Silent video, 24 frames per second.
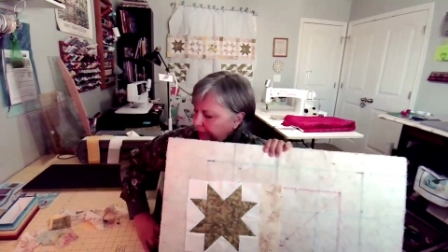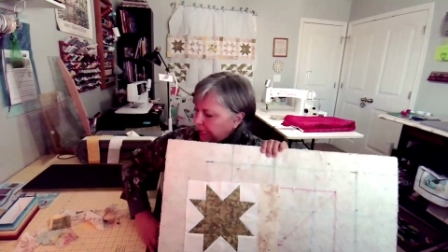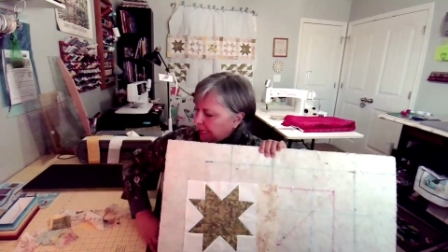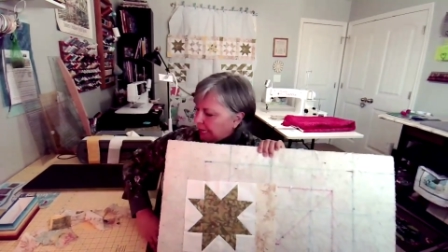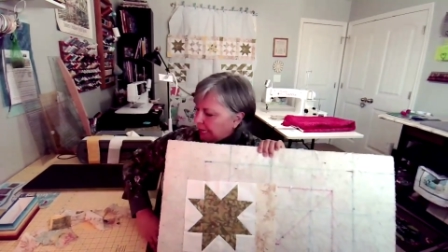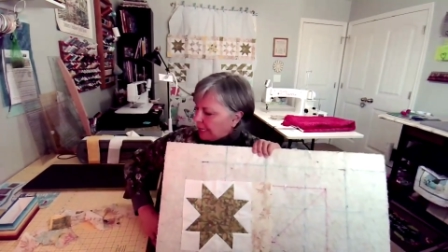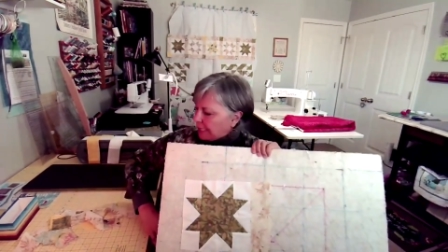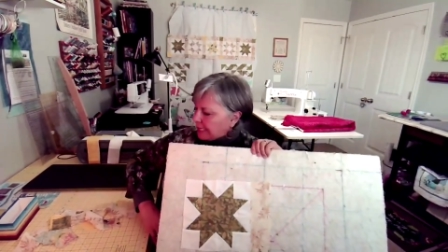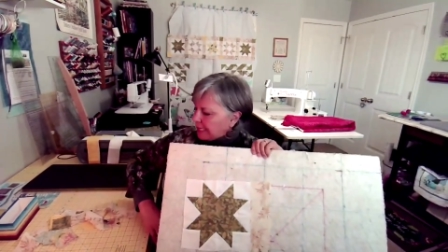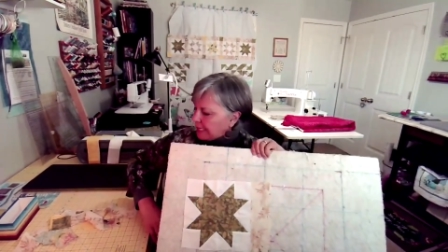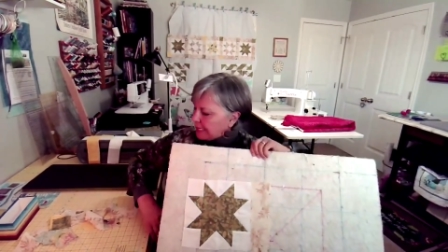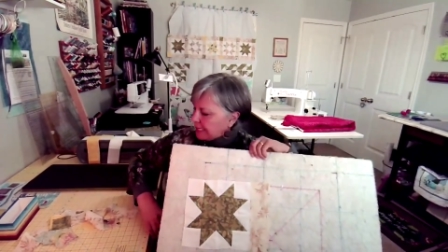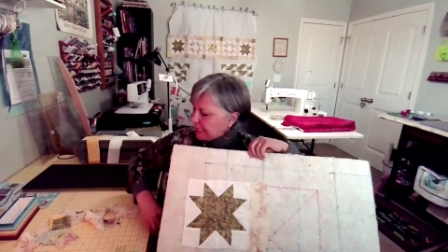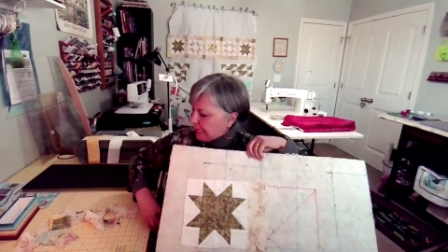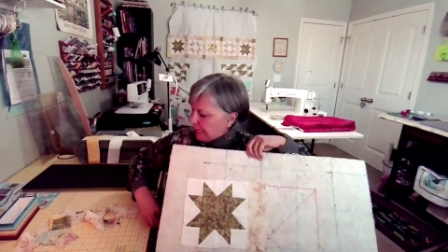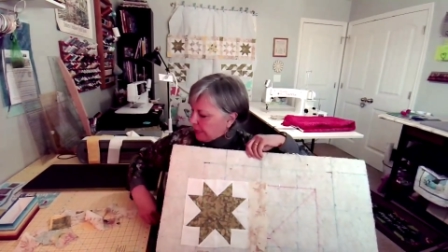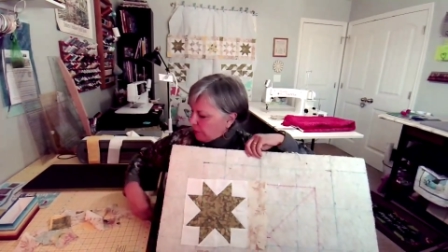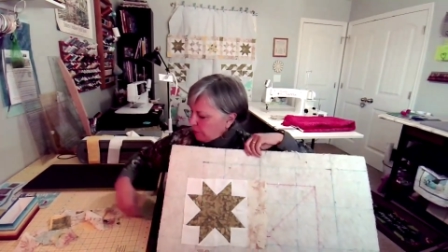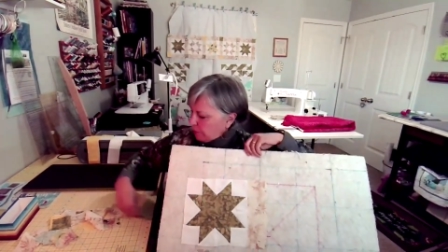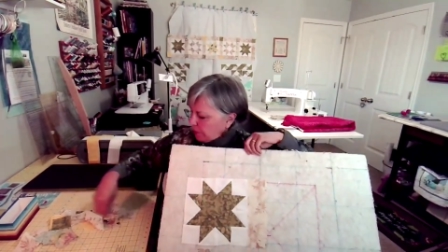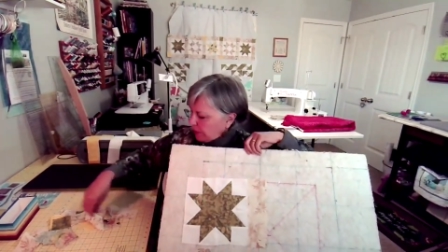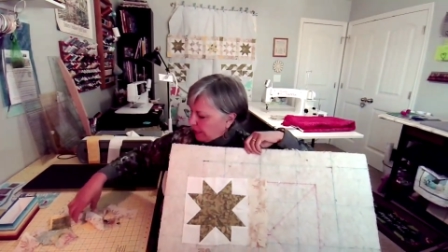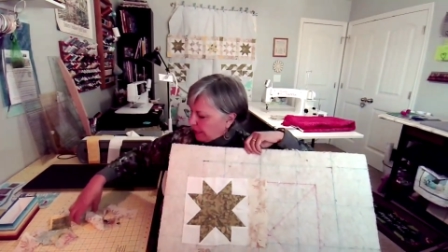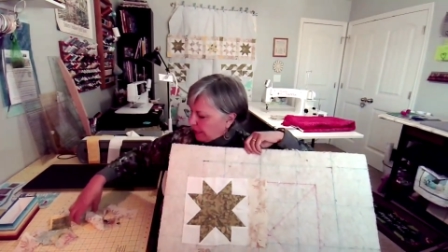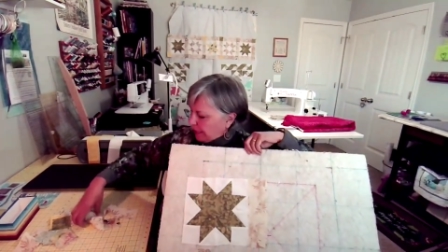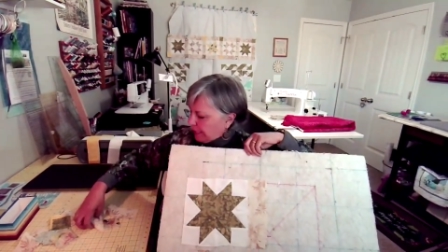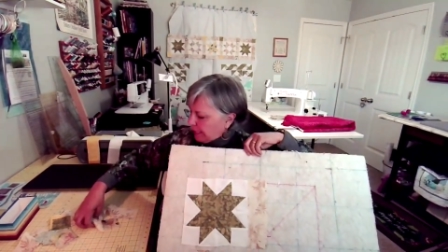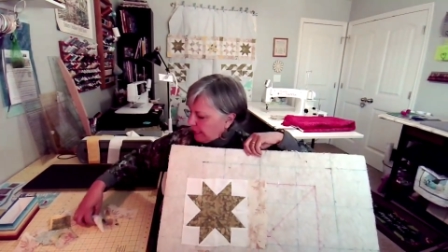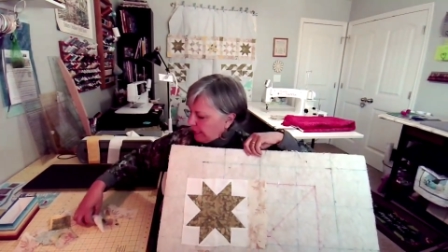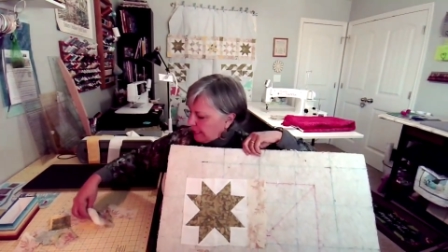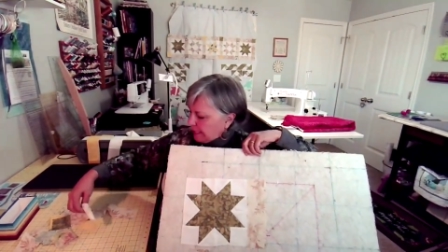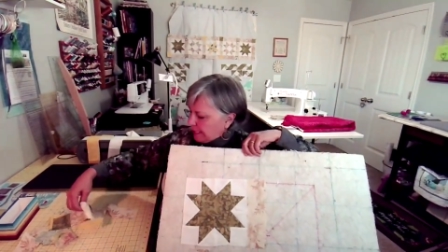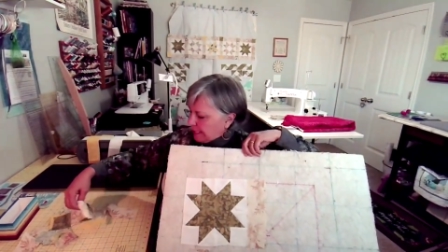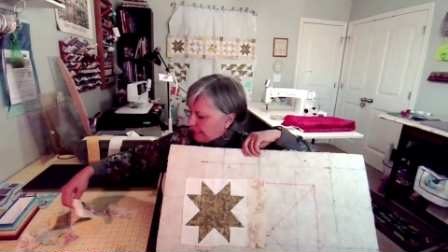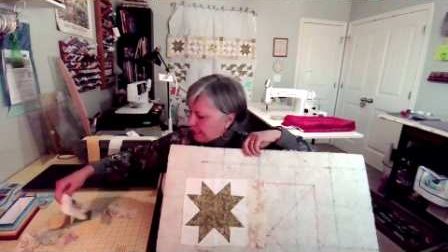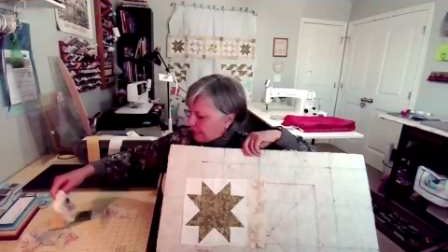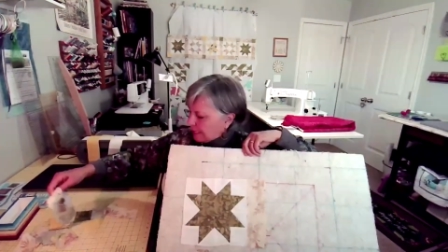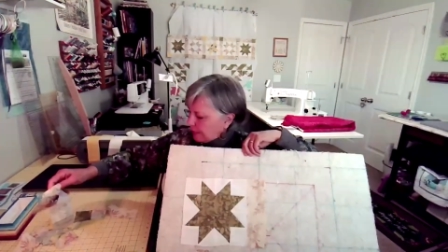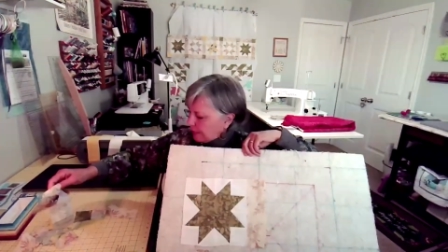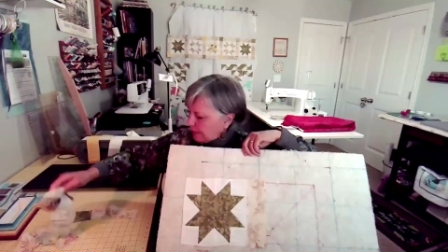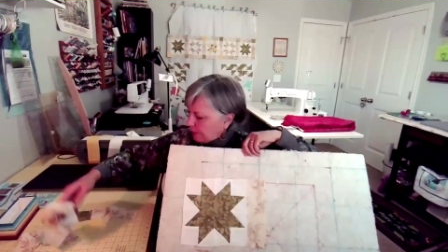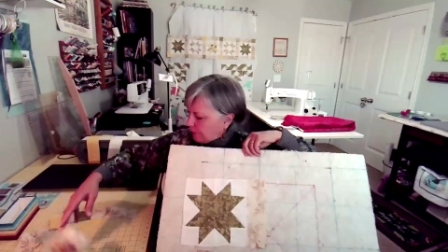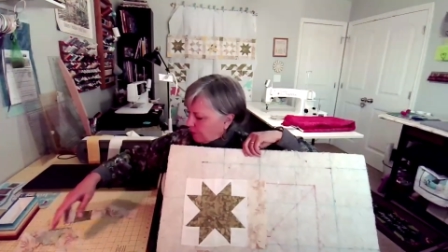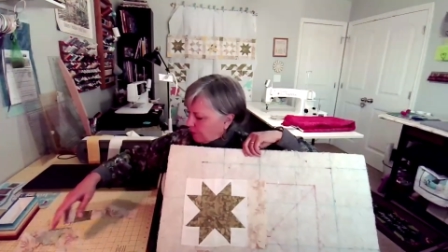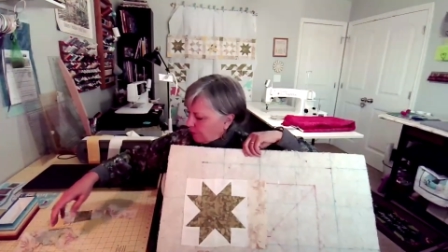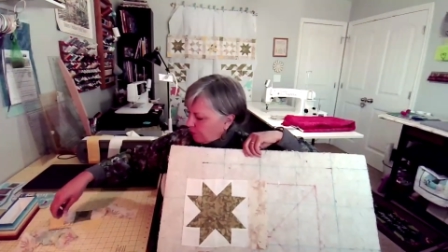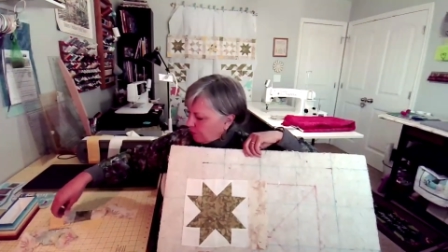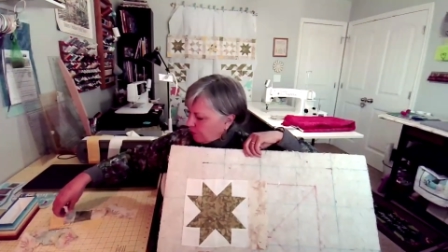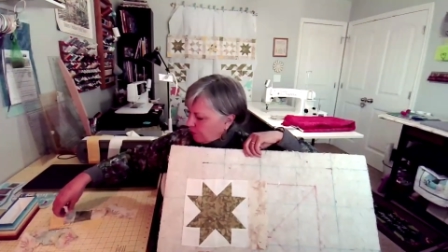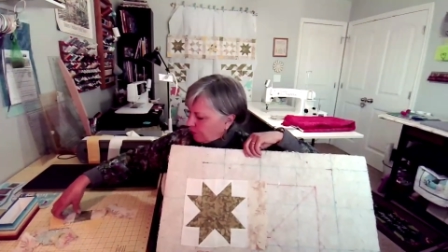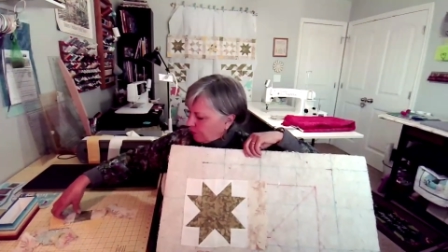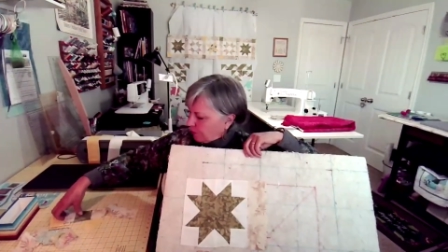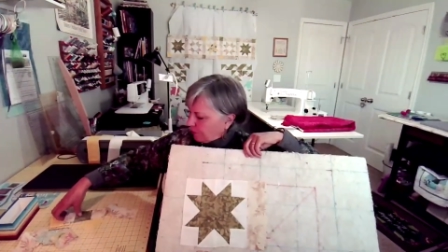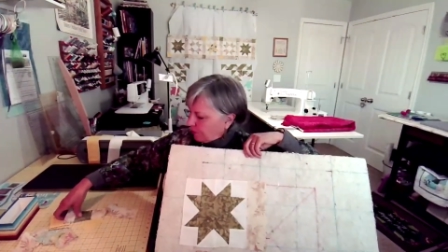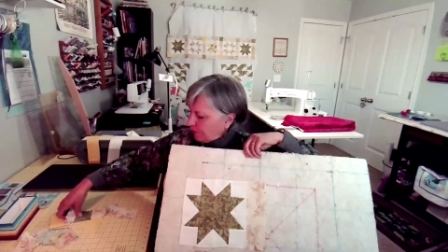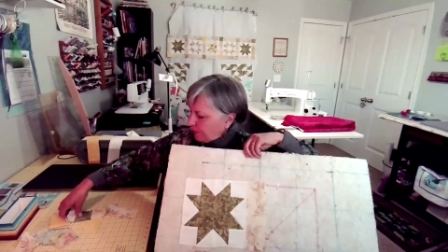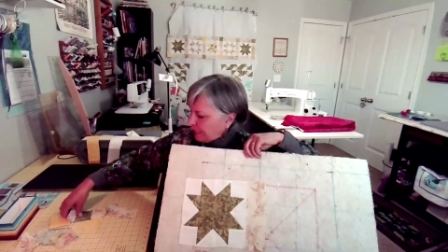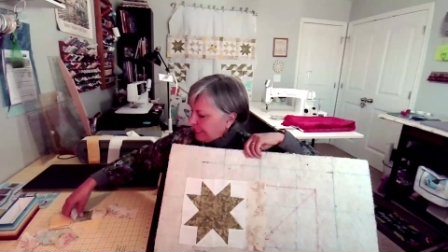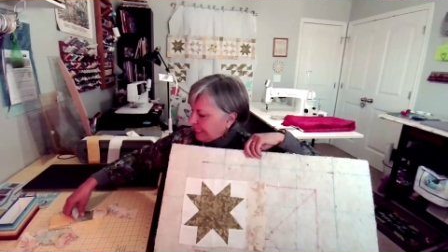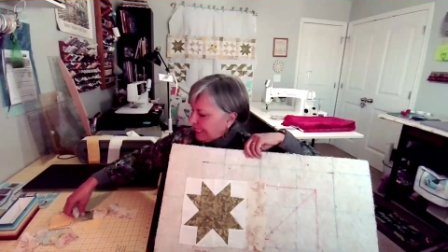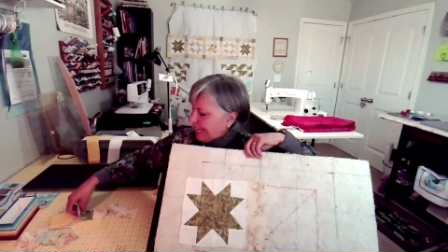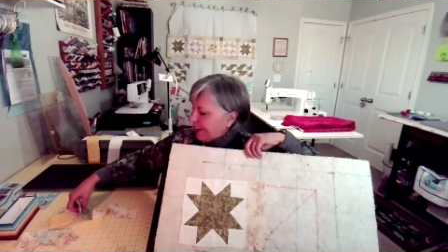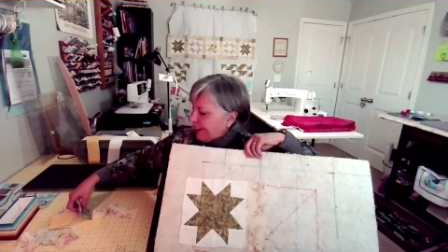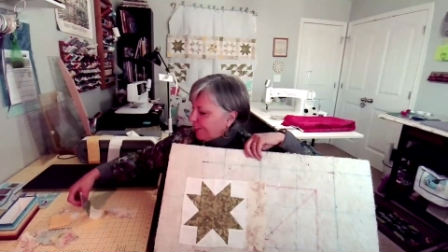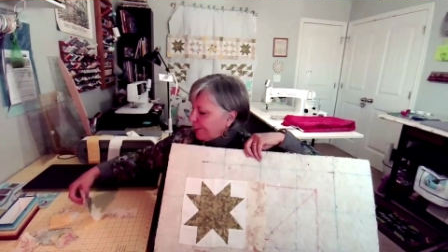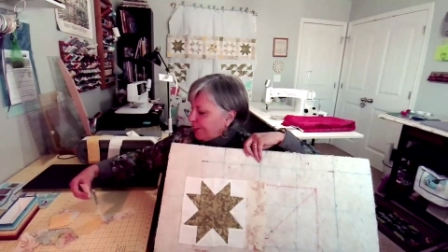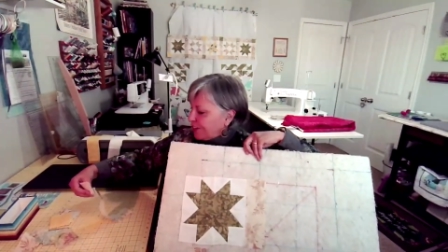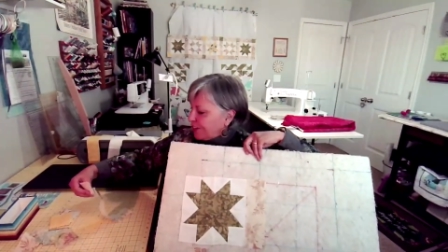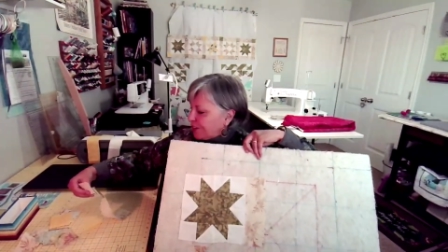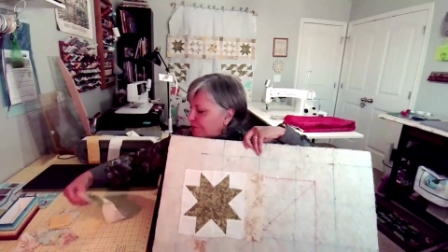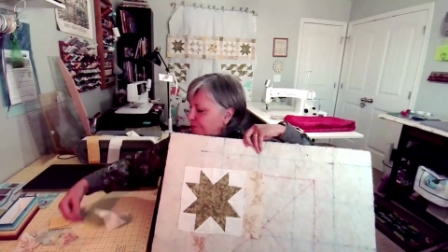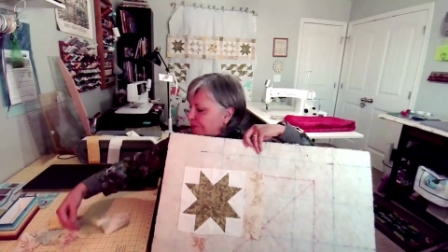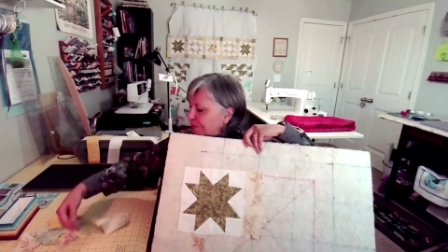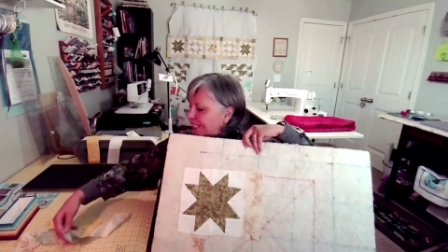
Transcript: The next step is now,